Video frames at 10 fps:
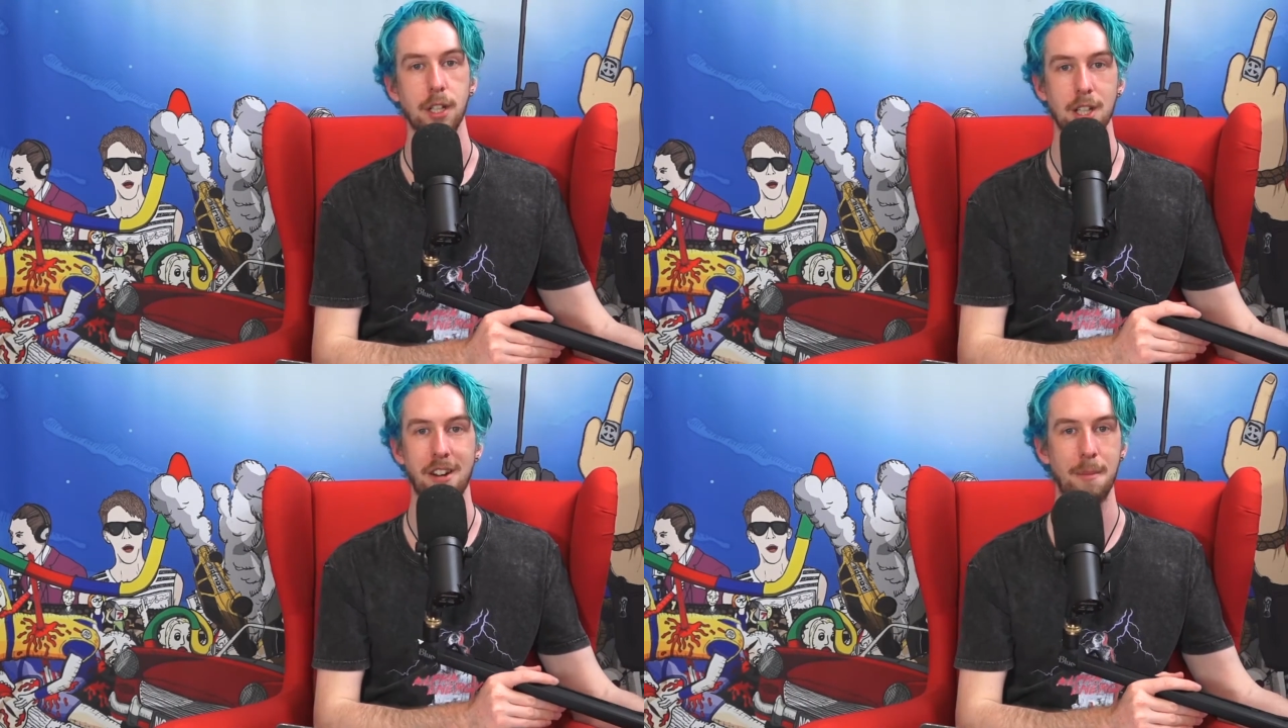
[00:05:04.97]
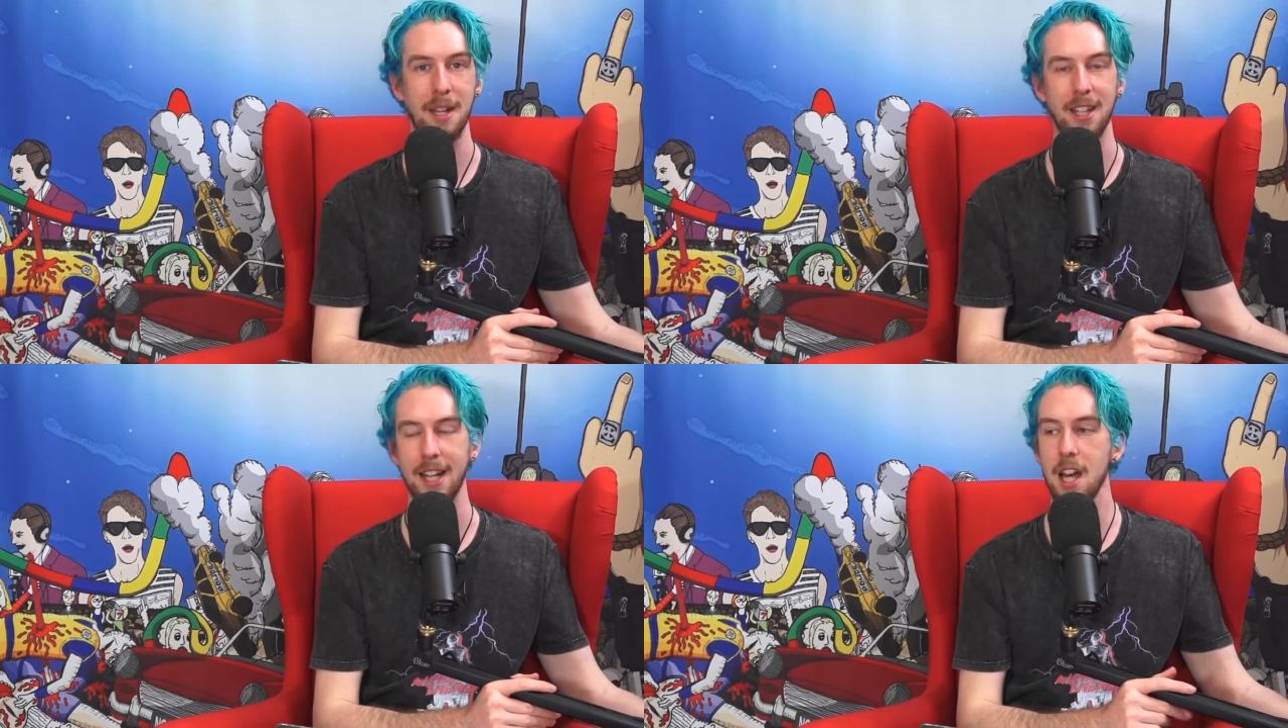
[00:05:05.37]
You know what I
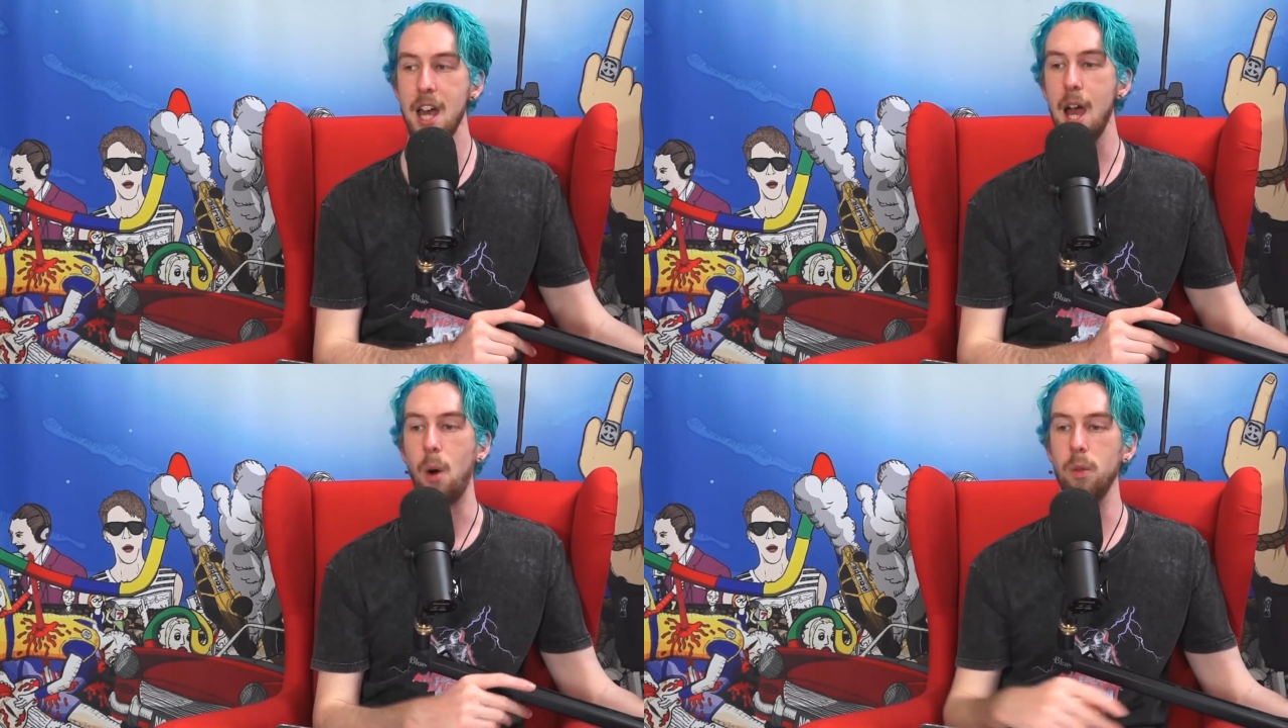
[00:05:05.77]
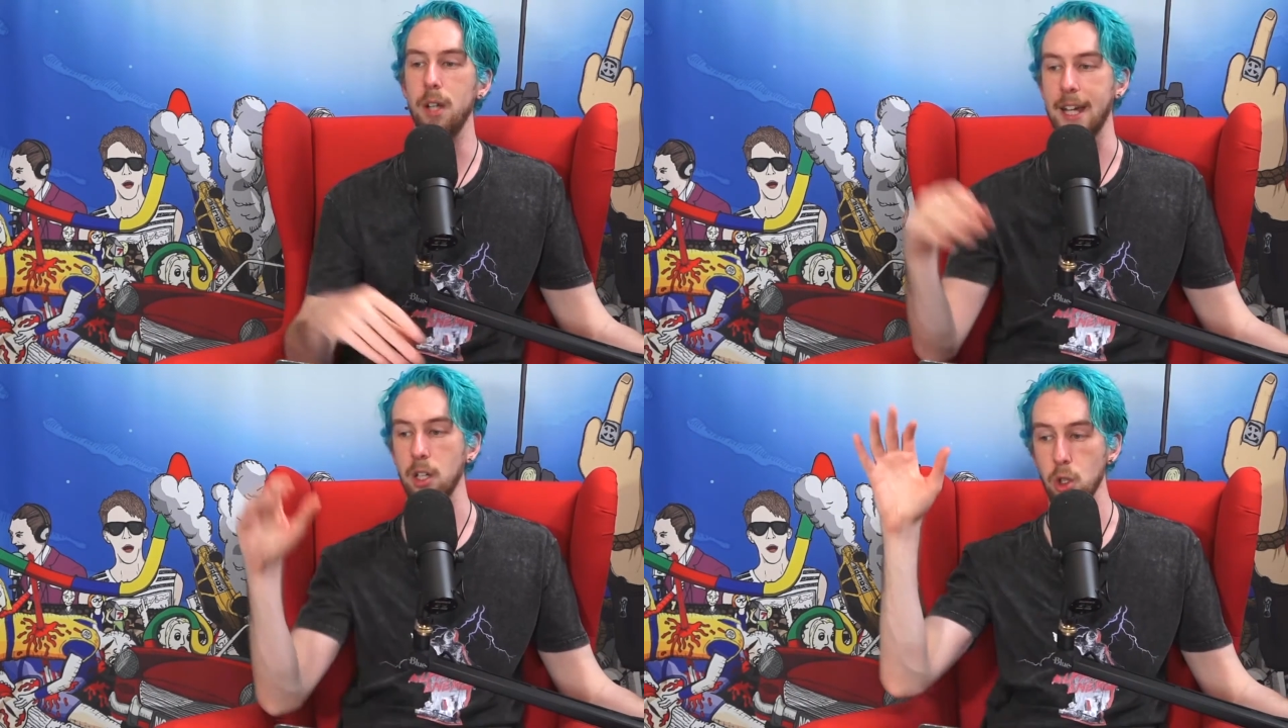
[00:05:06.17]
mean? Like
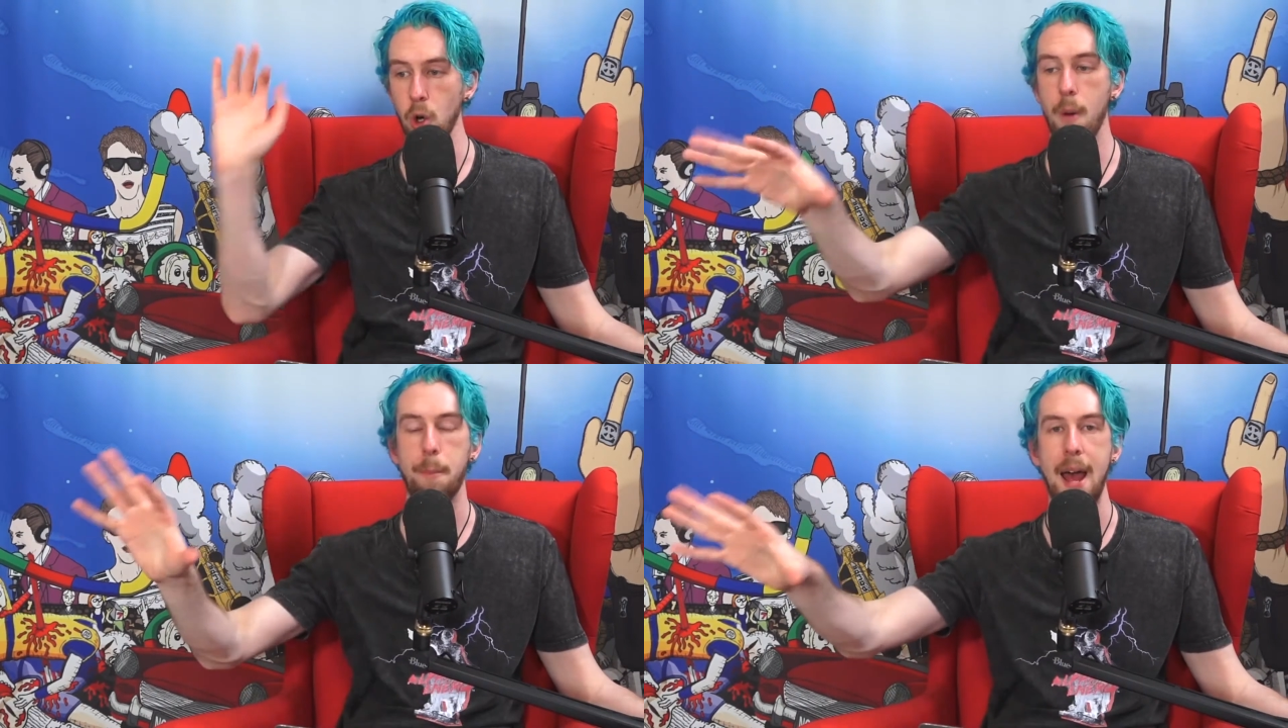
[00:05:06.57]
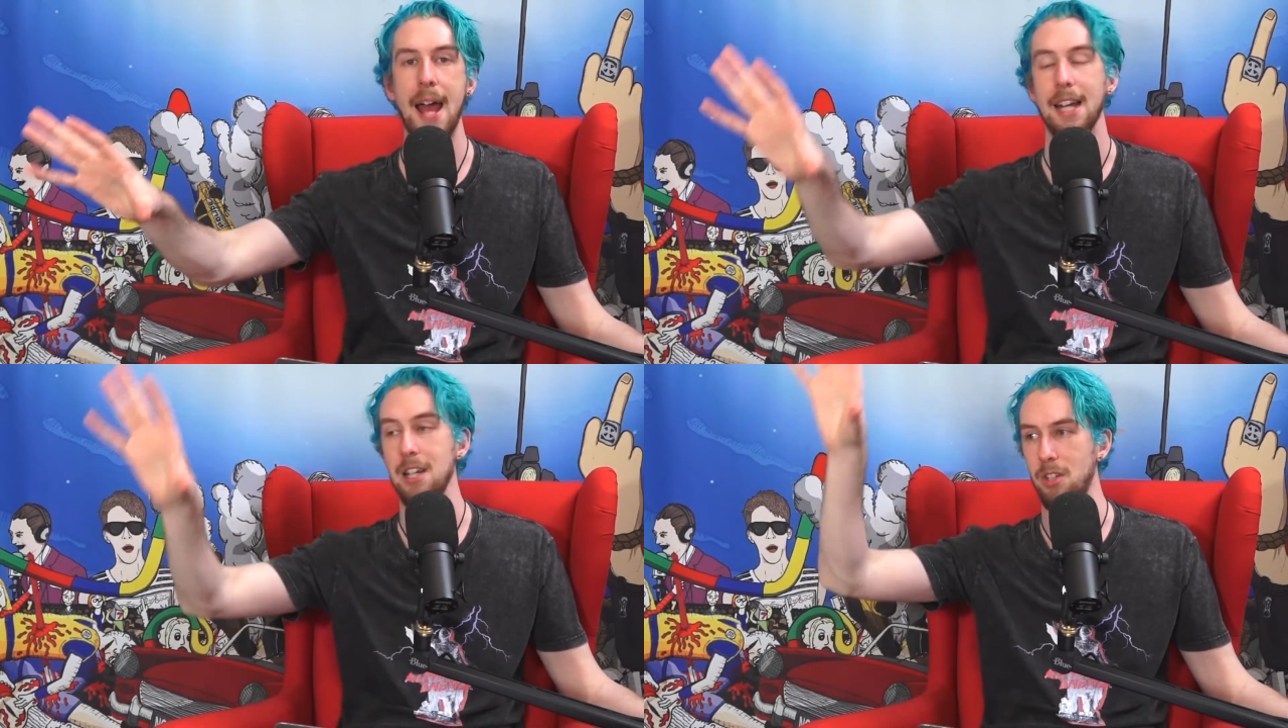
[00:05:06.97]
your
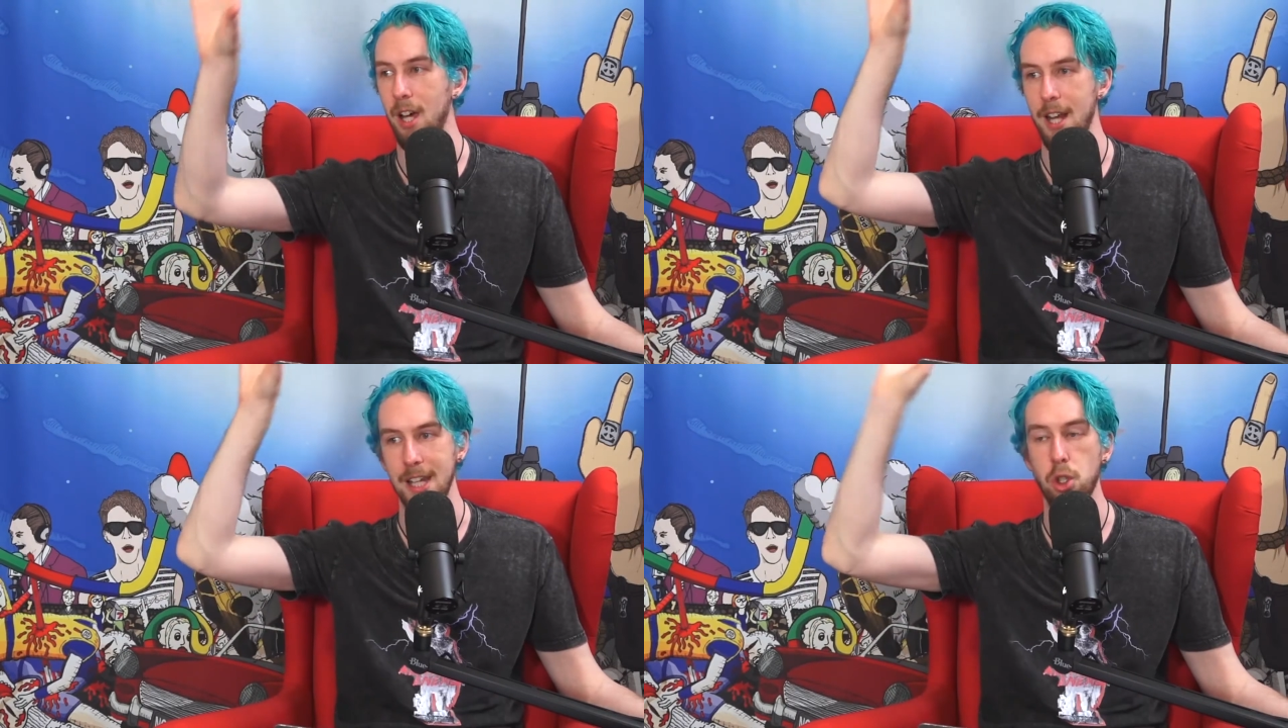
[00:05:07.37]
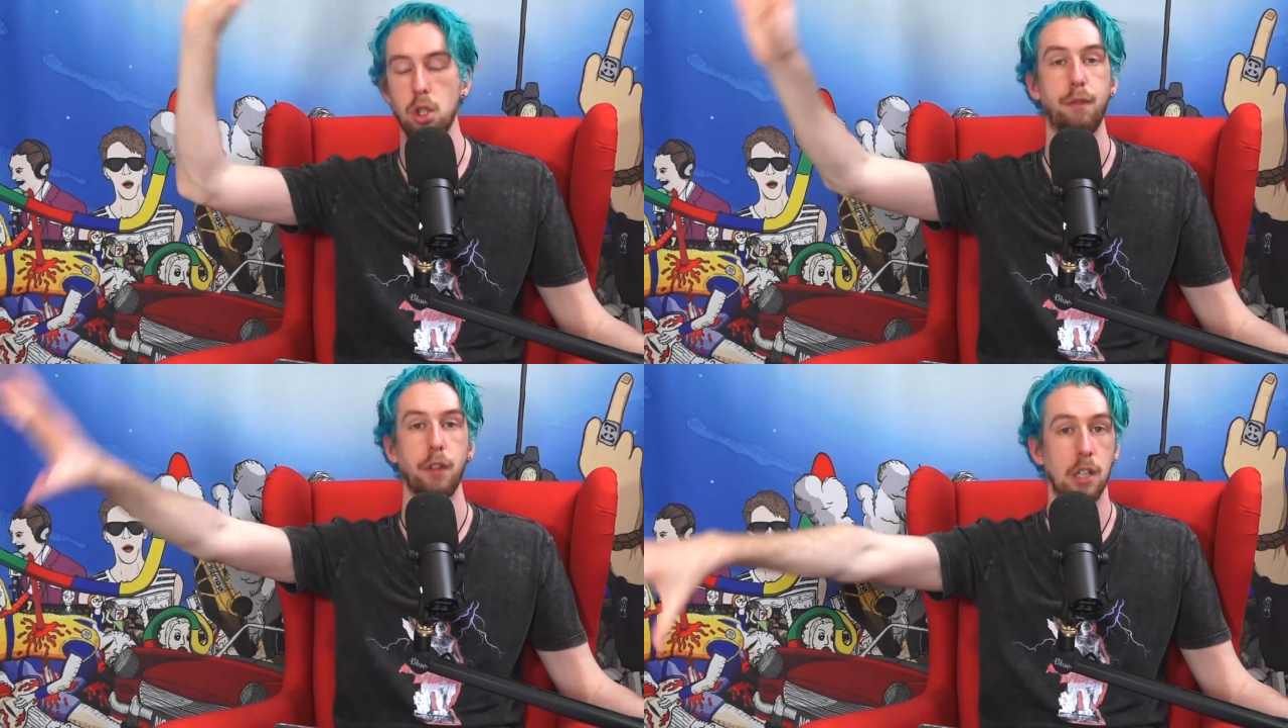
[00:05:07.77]
back is an
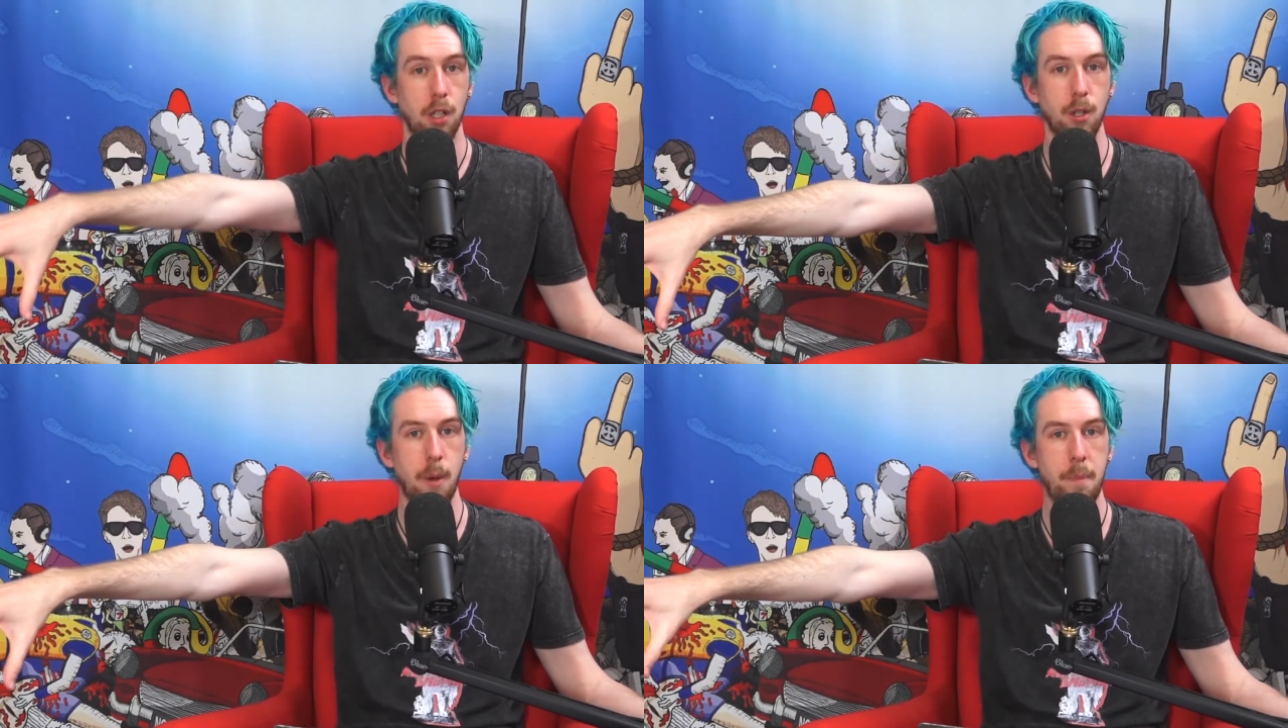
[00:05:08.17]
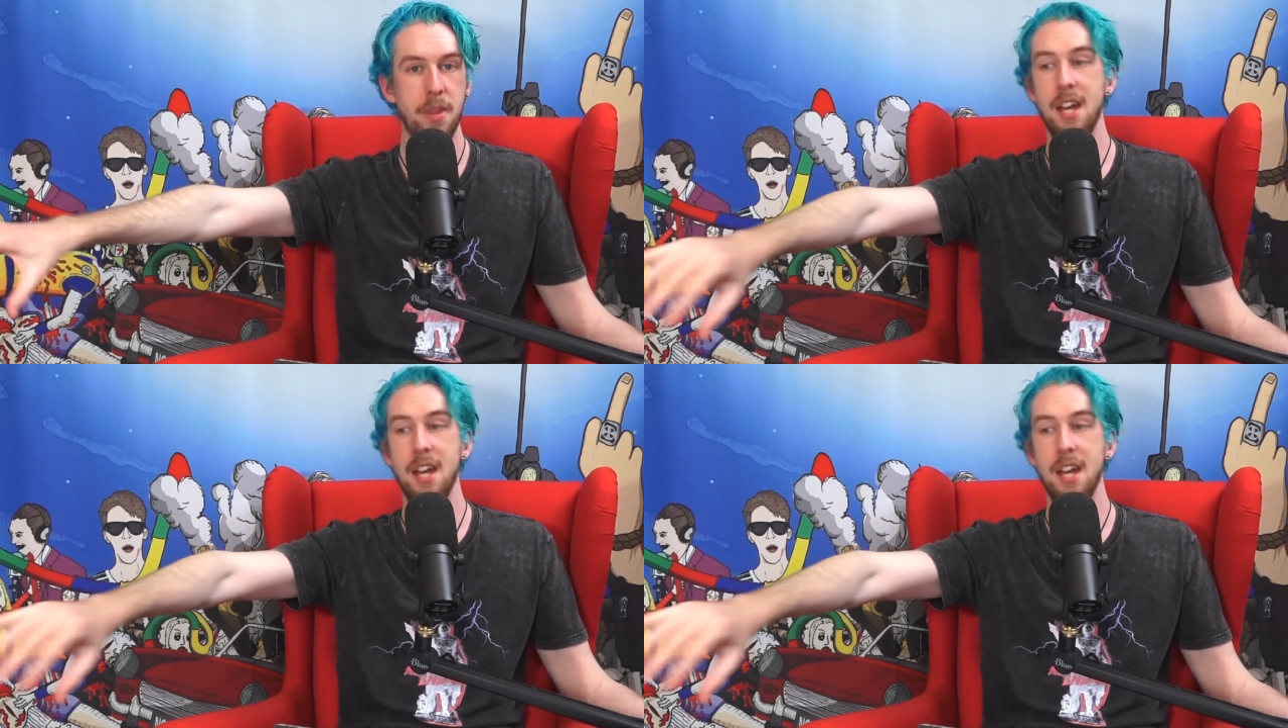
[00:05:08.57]
issue for you.